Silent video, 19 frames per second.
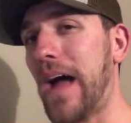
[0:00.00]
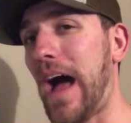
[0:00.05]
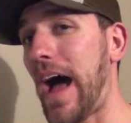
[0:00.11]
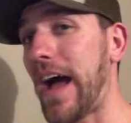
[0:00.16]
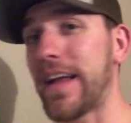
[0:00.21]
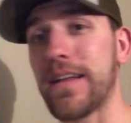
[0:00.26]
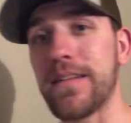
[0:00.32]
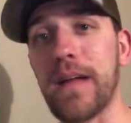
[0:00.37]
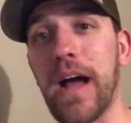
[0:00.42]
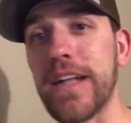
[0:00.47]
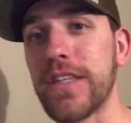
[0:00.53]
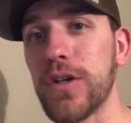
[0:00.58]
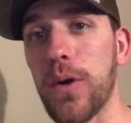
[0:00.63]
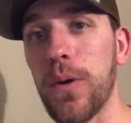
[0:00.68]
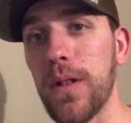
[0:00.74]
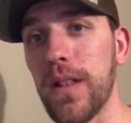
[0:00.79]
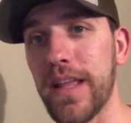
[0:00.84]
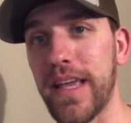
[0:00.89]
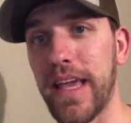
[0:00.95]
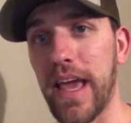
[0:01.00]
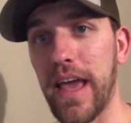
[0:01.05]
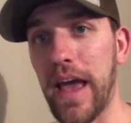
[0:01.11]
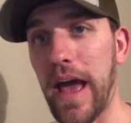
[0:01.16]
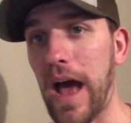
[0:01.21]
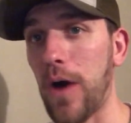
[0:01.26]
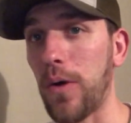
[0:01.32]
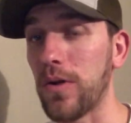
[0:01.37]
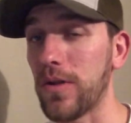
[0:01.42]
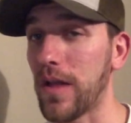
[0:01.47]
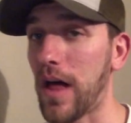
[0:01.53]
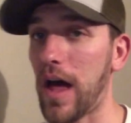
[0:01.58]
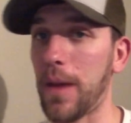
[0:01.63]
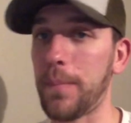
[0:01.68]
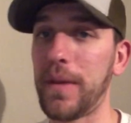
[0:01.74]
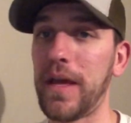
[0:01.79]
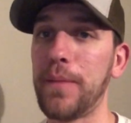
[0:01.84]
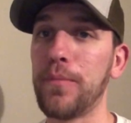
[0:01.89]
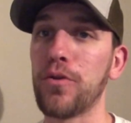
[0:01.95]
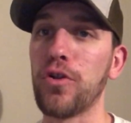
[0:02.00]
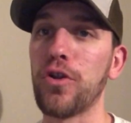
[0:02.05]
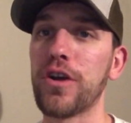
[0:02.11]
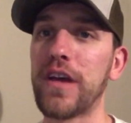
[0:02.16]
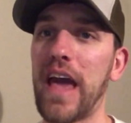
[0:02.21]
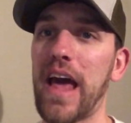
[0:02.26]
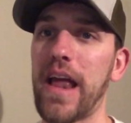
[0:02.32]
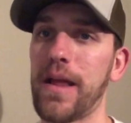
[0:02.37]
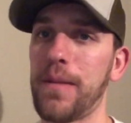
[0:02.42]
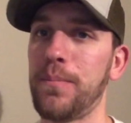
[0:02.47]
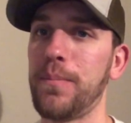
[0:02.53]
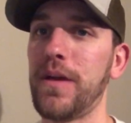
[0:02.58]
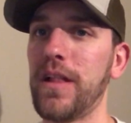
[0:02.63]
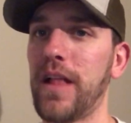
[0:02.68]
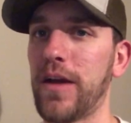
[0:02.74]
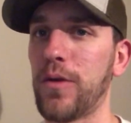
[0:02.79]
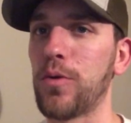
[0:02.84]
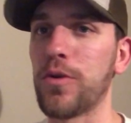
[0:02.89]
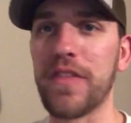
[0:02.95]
I totally get how a lot of people look at it and be like,